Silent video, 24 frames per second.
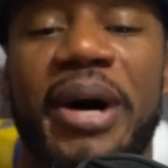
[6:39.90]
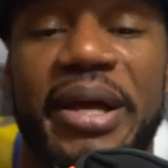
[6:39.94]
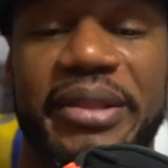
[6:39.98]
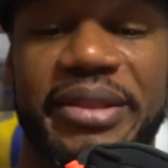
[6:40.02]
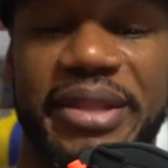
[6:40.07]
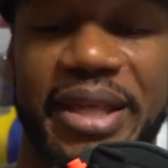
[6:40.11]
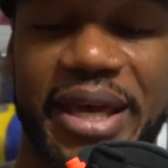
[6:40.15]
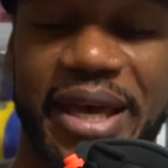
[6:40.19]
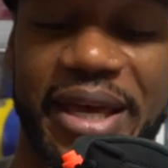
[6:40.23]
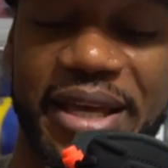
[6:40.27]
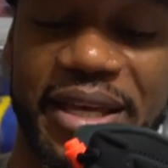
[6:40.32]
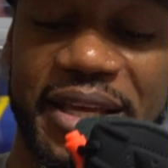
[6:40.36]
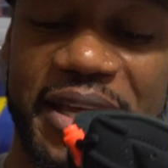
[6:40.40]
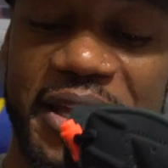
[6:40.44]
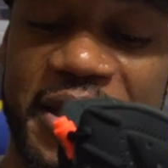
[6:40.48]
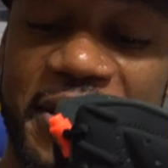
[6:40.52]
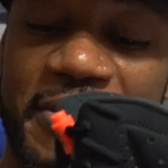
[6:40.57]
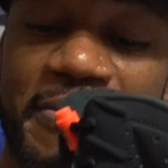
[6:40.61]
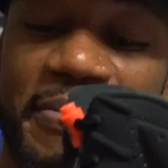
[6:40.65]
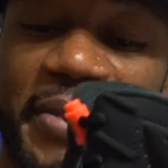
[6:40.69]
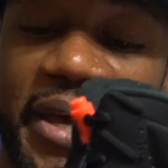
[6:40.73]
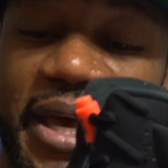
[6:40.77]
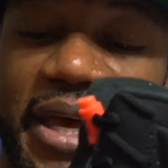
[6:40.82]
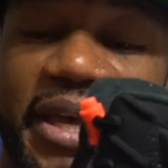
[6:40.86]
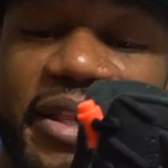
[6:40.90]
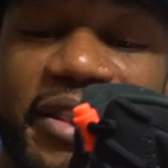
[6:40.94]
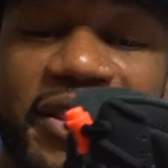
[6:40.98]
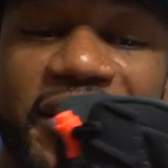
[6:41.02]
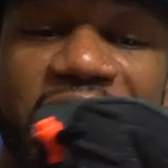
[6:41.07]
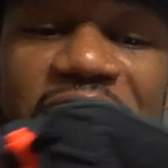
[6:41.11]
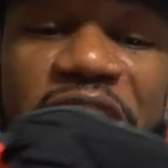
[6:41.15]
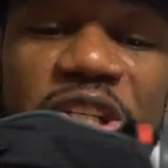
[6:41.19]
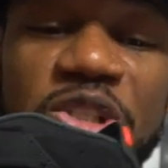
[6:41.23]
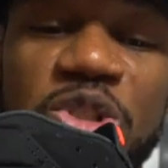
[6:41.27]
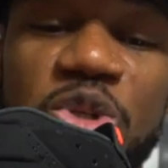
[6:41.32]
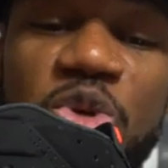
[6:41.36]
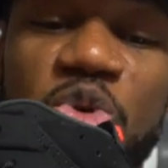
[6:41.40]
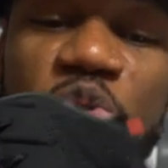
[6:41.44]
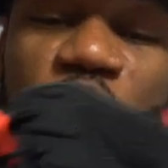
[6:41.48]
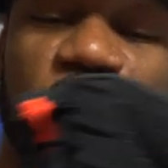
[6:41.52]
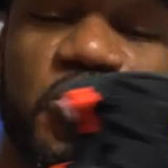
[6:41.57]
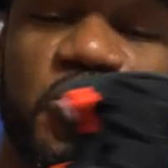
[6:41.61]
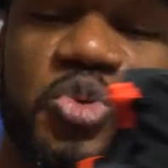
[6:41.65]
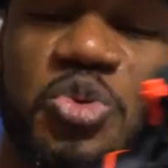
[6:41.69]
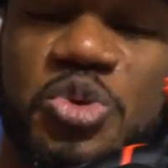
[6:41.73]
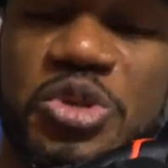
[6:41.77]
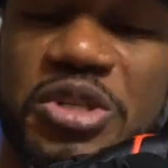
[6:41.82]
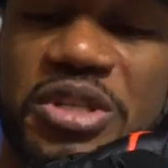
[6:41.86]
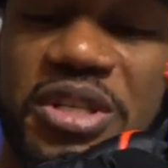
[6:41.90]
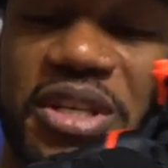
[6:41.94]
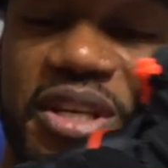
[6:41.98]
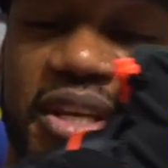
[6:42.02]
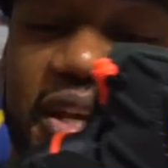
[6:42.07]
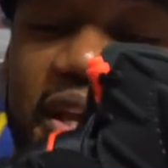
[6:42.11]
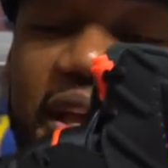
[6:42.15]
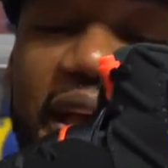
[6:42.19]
about that. Man, these shoes